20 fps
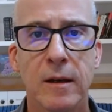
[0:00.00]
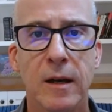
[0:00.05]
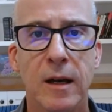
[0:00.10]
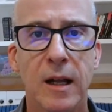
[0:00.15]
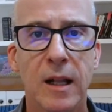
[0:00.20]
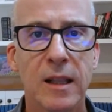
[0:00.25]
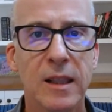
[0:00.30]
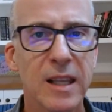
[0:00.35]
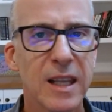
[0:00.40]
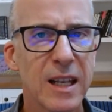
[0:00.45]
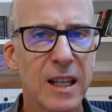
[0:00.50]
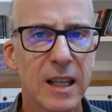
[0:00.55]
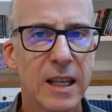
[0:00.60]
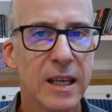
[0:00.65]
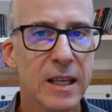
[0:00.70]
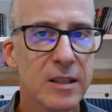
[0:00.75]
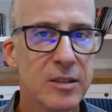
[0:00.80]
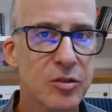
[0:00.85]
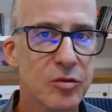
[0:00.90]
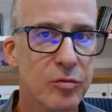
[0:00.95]
A little
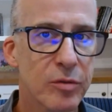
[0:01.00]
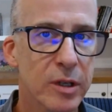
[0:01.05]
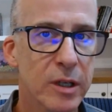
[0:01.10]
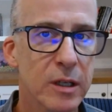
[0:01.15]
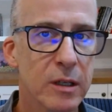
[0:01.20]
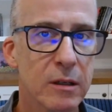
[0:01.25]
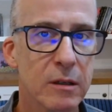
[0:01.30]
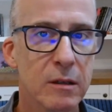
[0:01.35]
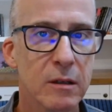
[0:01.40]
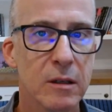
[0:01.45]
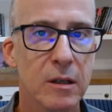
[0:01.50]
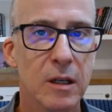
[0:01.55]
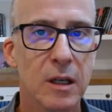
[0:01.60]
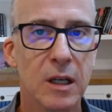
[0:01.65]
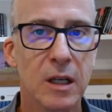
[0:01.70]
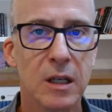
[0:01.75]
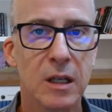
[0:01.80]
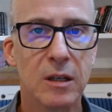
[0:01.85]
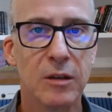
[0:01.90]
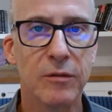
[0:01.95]
history
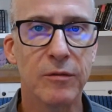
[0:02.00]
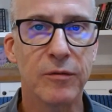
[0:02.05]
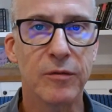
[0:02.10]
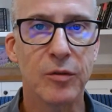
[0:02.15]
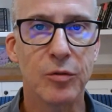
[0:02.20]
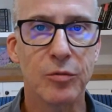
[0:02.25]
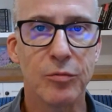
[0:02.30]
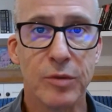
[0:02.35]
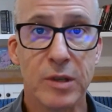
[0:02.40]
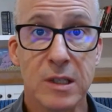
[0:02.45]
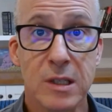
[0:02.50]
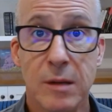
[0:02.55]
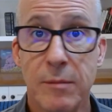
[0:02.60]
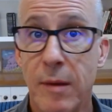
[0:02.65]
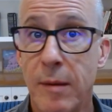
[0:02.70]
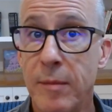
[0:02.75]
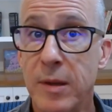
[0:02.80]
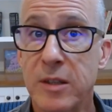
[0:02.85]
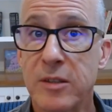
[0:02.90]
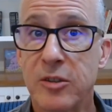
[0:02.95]
of recent
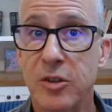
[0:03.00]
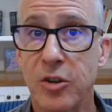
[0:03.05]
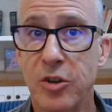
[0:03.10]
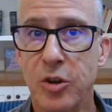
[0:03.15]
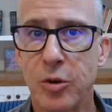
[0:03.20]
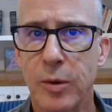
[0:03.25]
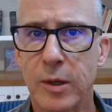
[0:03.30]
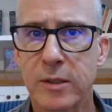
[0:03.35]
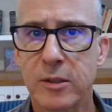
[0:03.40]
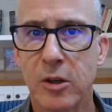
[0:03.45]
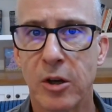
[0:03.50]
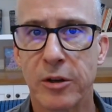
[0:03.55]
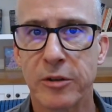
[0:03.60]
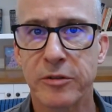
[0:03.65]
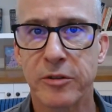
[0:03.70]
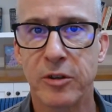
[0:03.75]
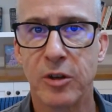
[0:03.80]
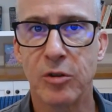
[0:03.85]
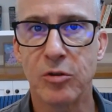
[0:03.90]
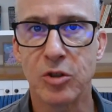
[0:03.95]
amendments to the U.S.
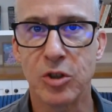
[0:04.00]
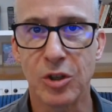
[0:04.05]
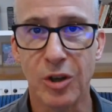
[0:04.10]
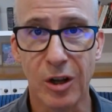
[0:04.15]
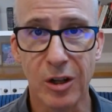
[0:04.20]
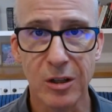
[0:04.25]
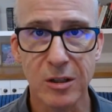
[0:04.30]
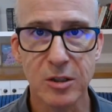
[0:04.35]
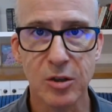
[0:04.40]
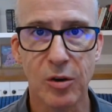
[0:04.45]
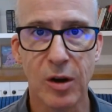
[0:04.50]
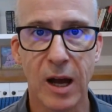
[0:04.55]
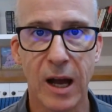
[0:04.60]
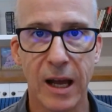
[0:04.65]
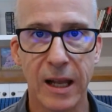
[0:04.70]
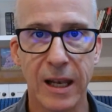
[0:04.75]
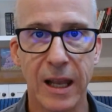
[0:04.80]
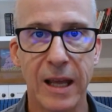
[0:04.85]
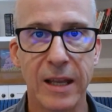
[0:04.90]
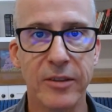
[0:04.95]
Constitution also
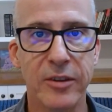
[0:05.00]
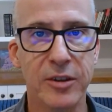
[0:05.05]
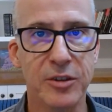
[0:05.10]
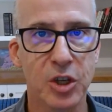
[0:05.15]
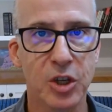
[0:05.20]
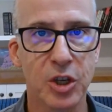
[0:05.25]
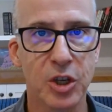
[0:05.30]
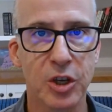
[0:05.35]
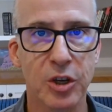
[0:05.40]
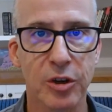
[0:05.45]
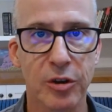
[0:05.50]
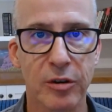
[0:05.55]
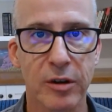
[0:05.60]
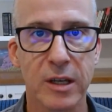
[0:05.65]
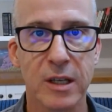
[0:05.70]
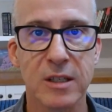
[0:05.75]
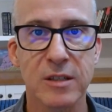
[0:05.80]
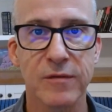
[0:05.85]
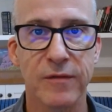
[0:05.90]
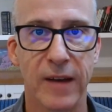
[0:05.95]
highlight this
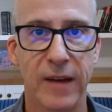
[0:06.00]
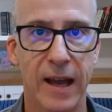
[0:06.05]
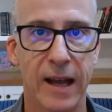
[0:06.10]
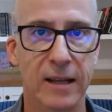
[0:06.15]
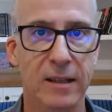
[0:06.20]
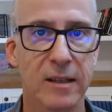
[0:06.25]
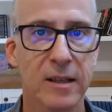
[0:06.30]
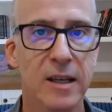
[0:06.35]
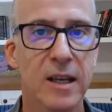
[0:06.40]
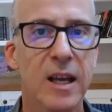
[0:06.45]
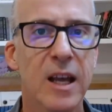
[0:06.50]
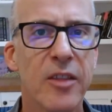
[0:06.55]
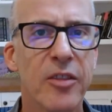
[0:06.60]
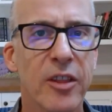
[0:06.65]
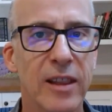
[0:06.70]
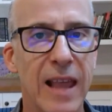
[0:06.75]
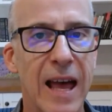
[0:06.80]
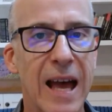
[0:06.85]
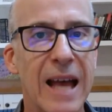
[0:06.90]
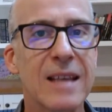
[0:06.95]
curious fact. The
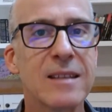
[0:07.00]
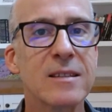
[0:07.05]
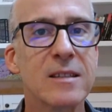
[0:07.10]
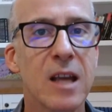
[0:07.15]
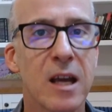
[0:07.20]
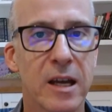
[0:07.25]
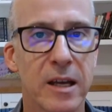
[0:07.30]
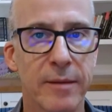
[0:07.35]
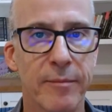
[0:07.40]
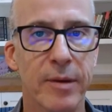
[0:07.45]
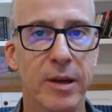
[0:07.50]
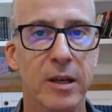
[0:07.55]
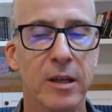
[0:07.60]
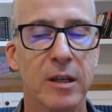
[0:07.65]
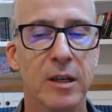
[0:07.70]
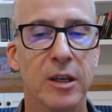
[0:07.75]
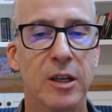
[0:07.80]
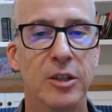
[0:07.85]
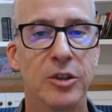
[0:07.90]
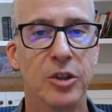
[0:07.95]
last time
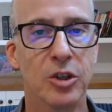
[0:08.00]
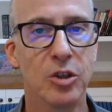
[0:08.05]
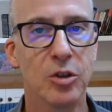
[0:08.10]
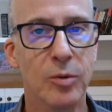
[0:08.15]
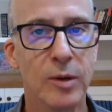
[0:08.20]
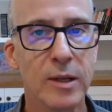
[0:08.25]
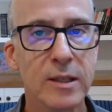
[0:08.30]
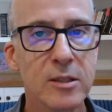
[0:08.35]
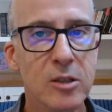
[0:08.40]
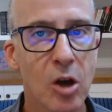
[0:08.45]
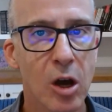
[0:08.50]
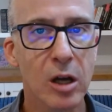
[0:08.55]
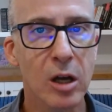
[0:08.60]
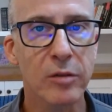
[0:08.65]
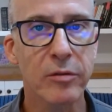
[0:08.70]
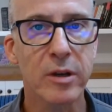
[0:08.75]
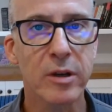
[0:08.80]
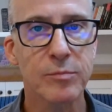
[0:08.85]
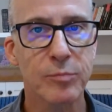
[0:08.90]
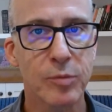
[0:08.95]
the U.S.
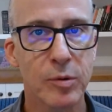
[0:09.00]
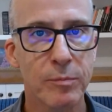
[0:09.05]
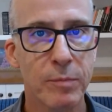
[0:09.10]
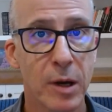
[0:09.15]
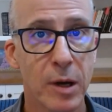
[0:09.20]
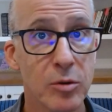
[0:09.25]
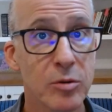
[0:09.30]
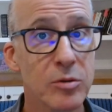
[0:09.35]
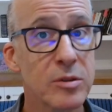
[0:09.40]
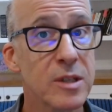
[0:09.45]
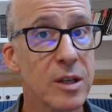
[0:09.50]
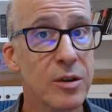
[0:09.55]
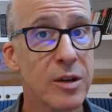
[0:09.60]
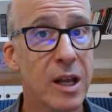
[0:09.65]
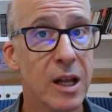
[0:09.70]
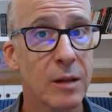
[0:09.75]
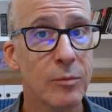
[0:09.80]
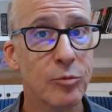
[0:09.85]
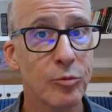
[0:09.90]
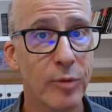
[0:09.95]
Congress proposed and
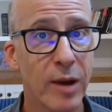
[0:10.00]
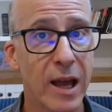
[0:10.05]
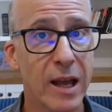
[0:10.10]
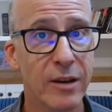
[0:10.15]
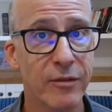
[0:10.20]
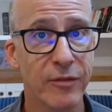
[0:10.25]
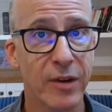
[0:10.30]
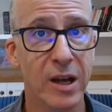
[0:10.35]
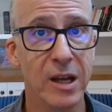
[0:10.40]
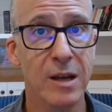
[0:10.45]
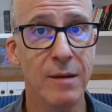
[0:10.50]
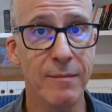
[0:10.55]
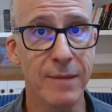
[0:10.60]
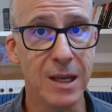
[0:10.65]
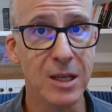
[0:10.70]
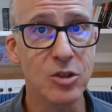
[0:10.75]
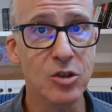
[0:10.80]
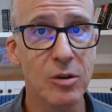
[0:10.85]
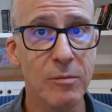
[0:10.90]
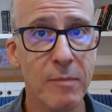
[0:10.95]
helped ratify a
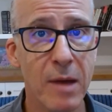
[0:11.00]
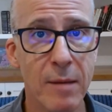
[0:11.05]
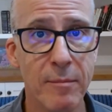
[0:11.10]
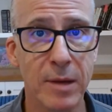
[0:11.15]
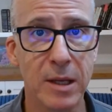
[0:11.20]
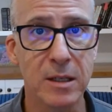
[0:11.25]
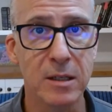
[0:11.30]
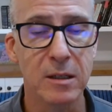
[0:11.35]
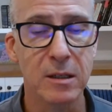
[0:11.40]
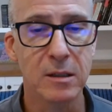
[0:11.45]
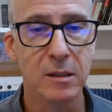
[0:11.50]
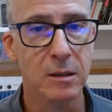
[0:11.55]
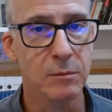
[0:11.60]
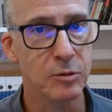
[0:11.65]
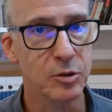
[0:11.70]
major amendment, number